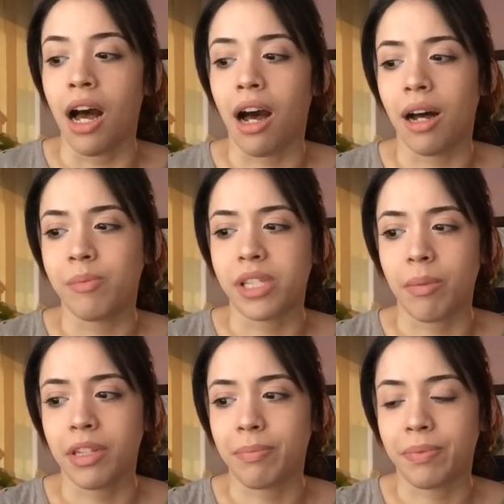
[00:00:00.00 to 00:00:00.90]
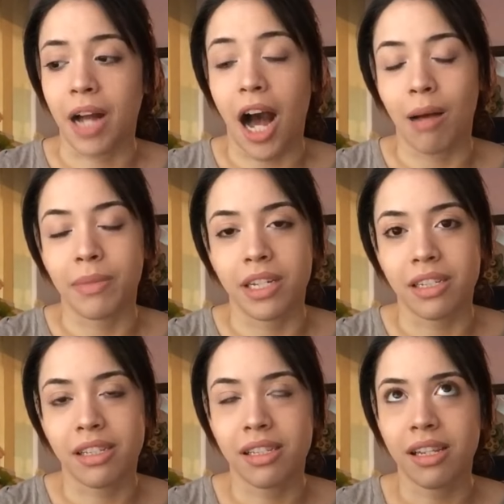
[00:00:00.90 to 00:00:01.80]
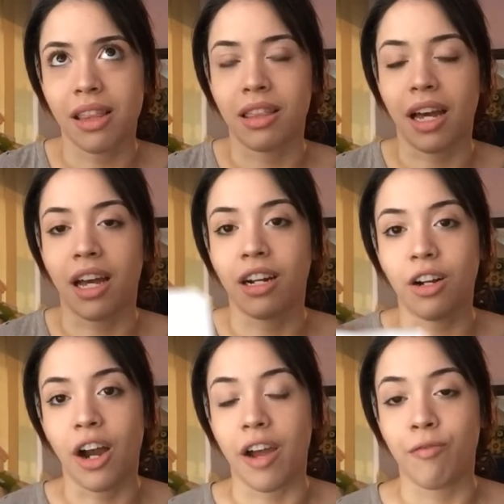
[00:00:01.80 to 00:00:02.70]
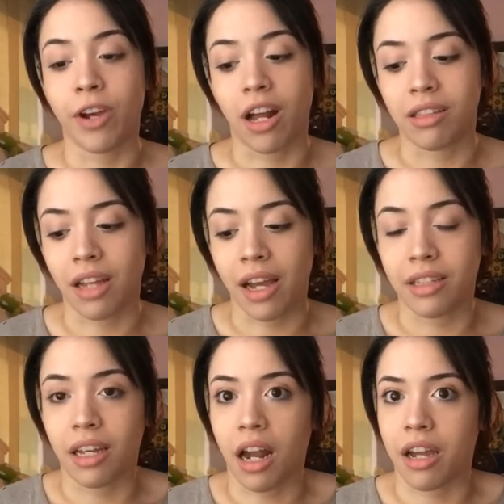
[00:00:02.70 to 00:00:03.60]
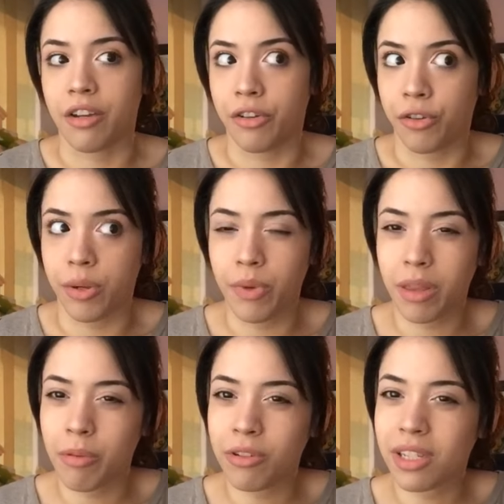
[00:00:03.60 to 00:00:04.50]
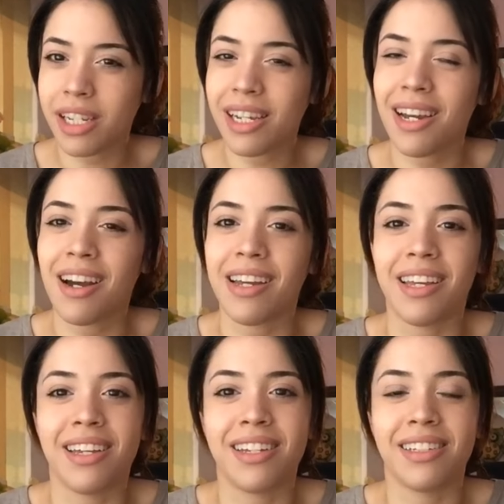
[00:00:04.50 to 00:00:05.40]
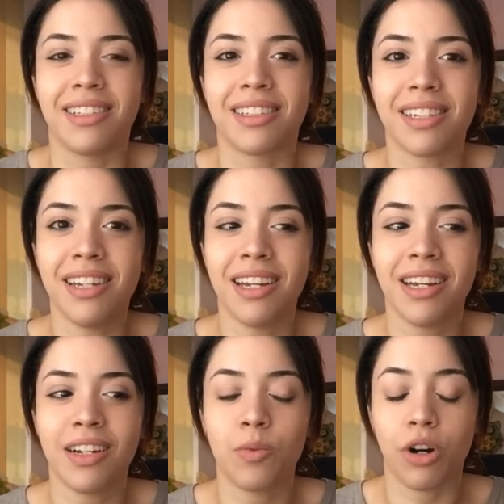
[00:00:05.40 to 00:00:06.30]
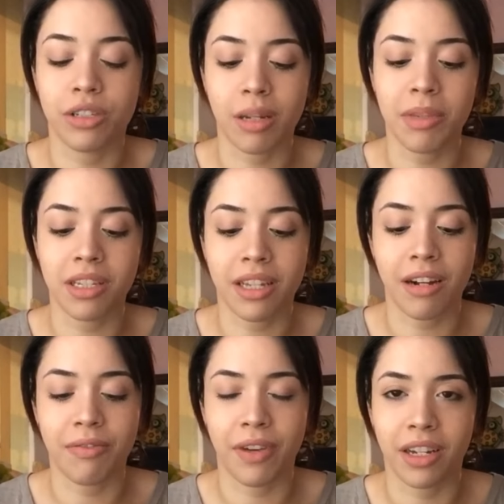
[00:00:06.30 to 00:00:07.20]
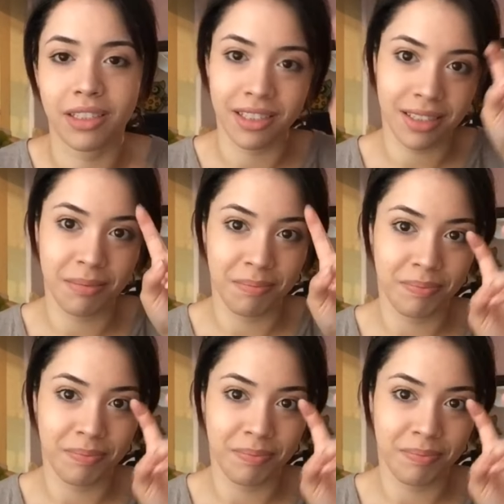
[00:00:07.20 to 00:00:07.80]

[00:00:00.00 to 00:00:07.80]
Um, some of the comments that I've read online that I agree with mostly is, well, some of the side effects,